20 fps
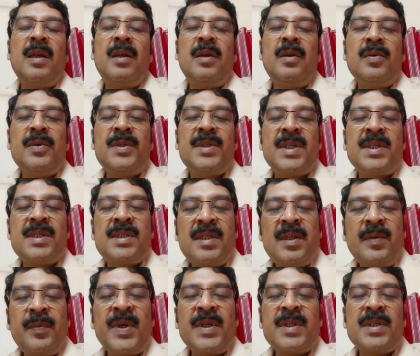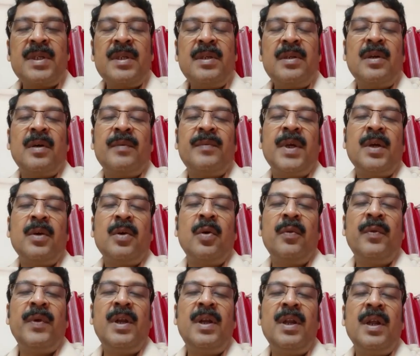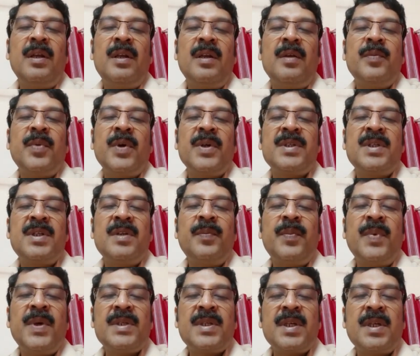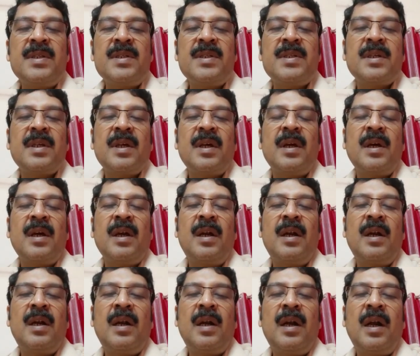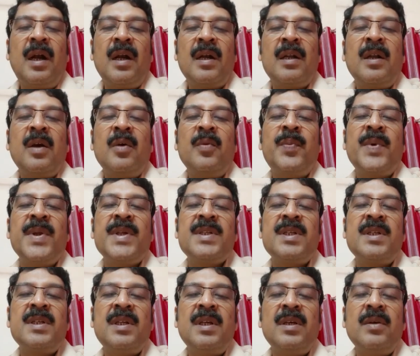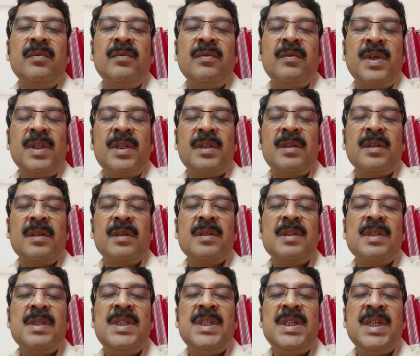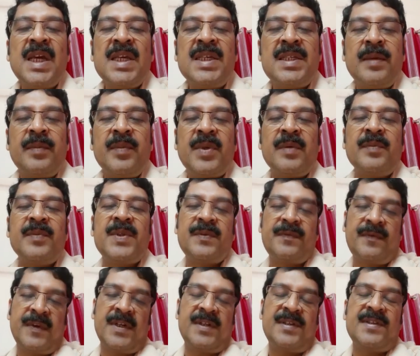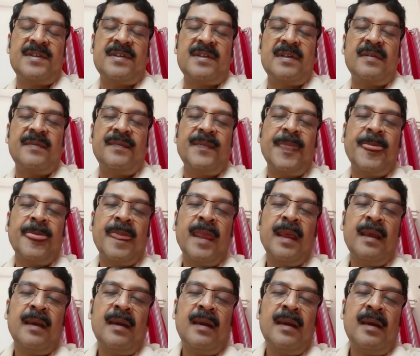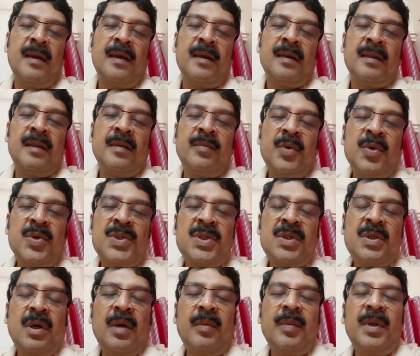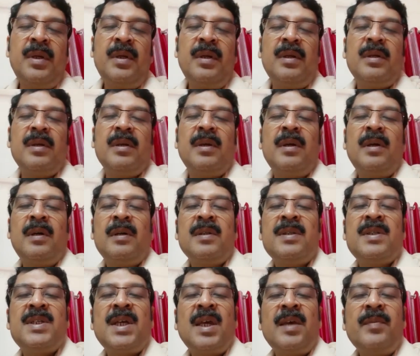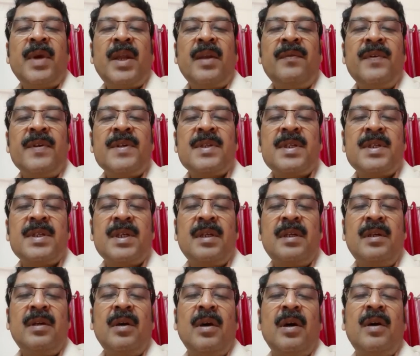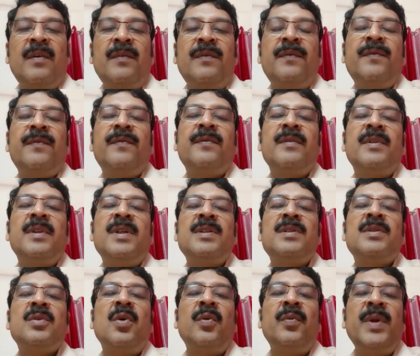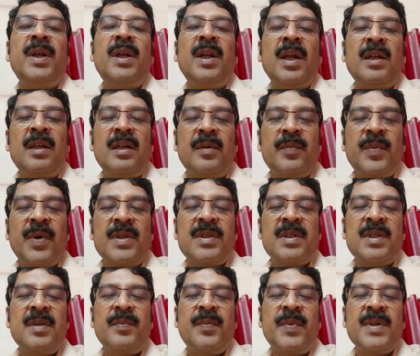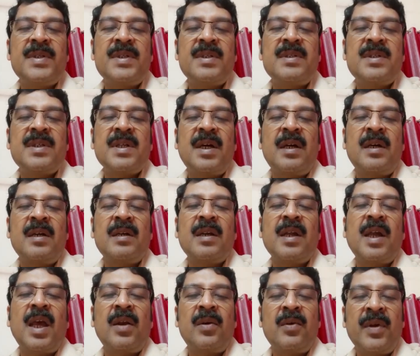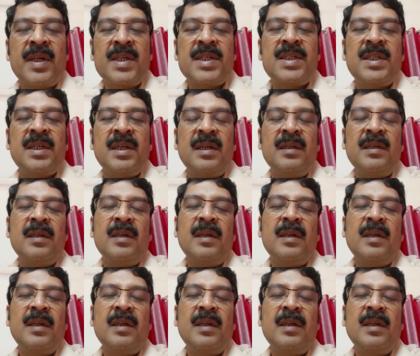to 60% of the COVID-19 positive patients are now presenting with GI symptoms first. The most common GI manifestation of these COVID-19 positive patients are anorexia,